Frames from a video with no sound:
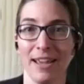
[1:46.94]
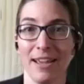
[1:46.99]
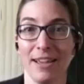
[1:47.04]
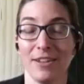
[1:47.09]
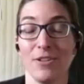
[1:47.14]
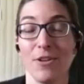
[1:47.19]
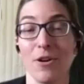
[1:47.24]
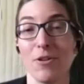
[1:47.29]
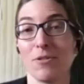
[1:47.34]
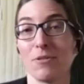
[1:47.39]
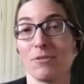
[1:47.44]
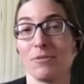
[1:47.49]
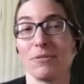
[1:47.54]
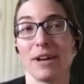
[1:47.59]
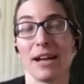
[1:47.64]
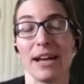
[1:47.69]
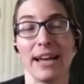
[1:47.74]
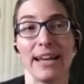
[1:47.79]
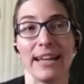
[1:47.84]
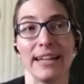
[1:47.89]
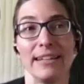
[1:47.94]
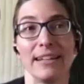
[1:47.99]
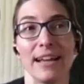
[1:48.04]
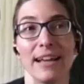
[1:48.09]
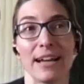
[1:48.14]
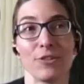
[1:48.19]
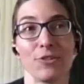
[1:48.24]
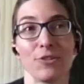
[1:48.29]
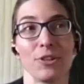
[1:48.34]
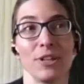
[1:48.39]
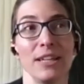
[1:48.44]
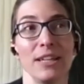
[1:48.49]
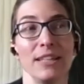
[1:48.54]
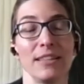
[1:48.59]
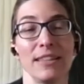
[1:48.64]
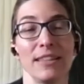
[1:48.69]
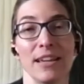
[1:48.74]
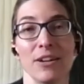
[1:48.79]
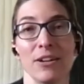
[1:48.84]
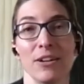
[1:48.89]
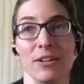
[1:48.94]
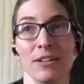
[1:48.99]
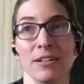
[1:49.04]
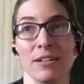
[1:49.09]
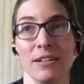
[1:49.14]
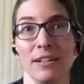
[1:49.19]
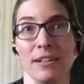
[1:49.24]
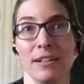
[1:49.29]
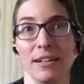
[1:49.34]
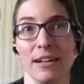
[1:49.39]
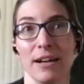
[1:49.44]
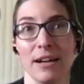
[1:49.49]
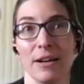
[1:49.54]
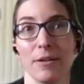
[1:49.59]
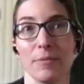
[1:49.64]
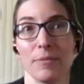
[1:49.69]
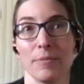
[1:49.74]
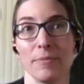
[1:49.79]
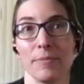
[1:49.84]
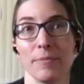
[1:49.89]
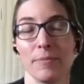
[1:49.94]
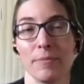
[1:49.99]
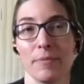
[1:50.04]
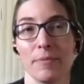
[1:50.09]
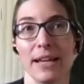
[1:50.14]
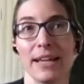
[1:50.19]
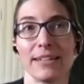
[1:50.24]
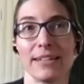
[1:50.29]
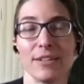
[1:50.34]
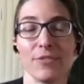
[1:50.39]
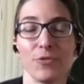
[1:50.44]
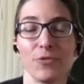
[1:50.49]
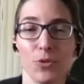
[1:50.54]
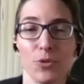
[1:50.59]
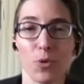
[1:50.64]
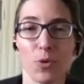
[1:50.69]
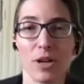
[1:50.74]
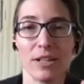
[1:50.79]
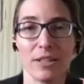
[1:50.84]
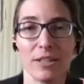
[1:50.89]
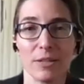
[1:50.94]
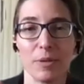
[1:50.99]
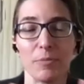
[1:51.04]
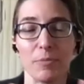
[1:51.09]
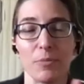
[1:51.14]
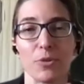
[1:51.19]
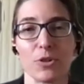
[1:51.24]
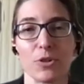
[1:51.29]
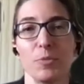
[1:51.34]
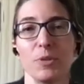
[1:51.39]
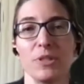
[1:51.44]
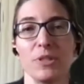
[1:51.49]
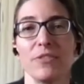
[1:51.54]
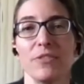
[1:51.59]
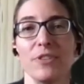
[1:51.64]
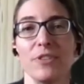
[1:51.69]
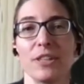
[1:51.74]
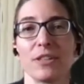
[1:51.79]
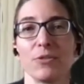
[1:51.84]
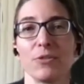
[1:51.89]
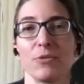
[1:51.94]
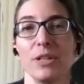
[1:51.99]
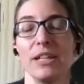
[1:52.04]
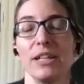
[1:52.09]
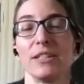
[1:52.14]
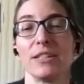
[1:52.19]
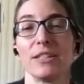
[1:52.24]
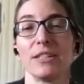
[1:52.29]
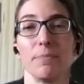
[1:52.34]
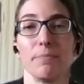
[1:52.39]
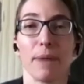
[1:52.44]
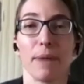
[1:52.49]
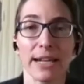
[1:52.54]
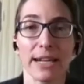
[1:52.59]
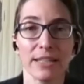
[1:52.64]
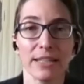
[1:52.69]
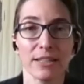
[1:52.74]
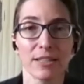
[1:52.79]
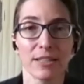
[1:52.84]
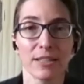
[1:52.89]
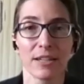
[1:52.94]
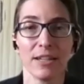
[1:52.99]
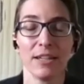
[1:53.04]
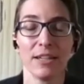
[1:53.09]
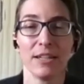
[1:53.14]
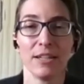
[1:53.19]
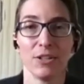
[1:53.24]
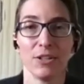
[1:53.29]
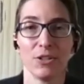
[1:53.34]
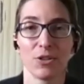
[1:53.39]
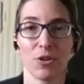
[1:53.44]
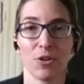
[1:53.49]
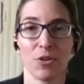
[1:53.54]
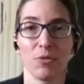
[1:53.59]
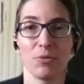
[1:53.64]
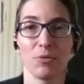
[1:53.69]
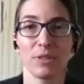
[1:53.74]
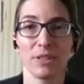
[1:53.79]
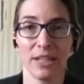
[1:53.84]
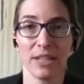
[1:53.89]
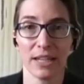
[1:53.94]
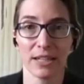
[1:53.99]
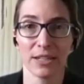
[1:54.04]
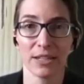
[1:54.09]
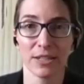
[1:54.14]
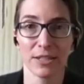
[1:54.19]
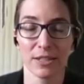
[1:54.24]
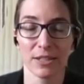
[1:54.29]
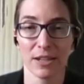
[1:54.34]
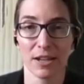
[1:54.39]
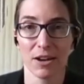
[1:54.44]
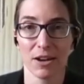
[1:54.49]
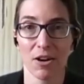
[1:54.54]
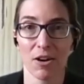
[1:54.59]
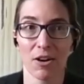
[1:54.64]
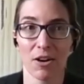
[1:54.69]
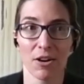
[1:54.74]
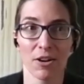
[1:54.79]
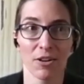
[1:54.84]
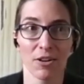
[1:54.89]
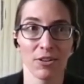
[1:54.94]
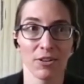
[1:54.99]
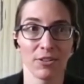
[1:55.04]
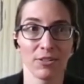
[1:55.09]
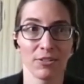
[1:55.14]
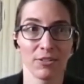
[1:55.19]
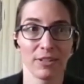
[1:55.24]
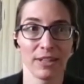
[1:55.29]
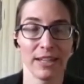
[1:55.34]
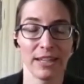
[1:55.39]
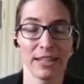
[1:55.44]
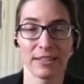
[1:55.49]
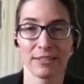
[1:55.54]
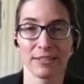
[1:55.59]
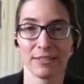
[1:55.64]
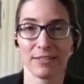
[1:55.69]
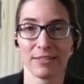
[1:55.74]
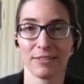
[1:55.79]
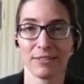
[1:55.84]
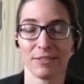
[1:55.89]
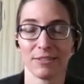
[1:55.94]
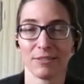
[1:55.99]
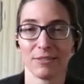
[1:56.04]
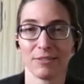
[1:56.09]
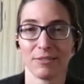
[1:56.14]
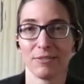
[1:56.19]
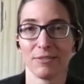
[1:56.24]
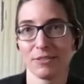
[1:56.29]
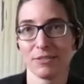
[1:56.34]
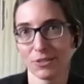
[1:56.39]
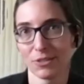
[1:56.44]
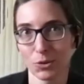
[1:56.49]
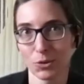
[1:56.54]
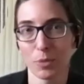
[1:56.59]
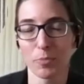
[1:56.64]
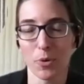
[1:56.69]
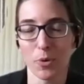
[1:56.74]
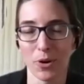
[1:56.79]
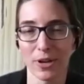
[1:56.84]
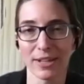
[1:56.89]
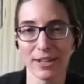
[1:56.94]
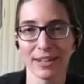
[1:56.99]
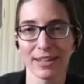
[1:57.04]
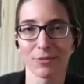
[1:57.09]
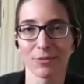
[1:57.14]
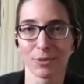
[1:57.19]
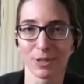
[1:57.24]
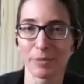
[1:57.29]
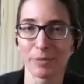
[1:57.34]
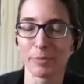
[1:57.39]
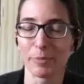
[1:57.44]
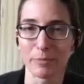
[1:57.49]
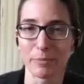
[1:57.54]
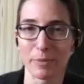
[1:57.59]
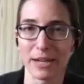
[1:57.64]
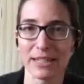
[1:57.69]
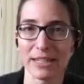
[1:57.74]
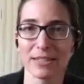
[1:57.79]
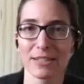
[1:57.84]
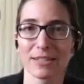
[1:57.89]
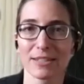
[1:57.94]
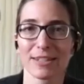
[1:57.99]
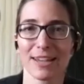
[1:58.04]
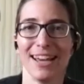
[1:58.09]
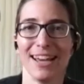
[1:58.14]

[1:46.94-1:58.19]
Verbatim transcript: No, and actually, they're, um, I guess, if you wanted to be more specific, they're related to mites. So ticks mm-hmm. are like to a point like really big mites